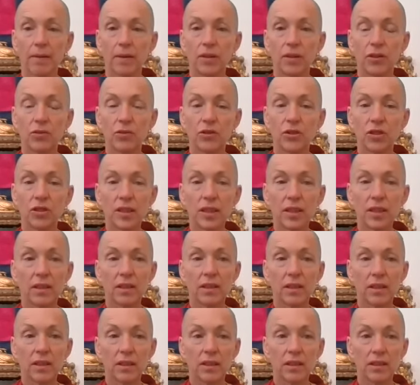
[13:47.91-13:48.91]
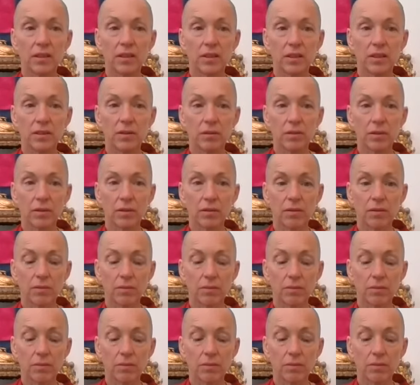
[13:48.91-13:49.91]
you see that its
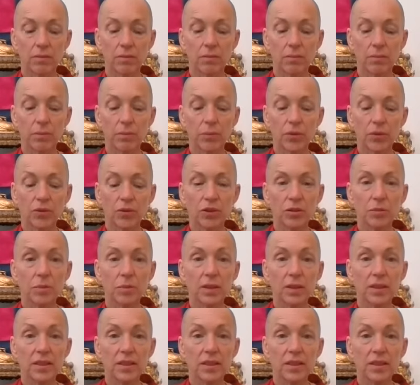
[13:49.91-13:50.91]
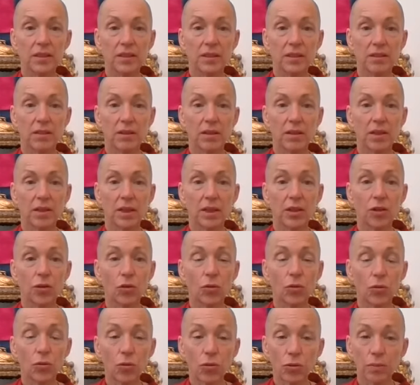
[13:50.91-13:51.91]
possibilities are
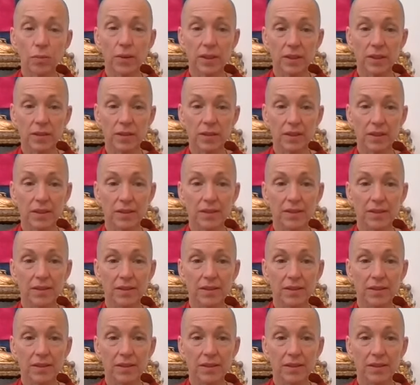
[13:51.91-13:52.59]
enormous.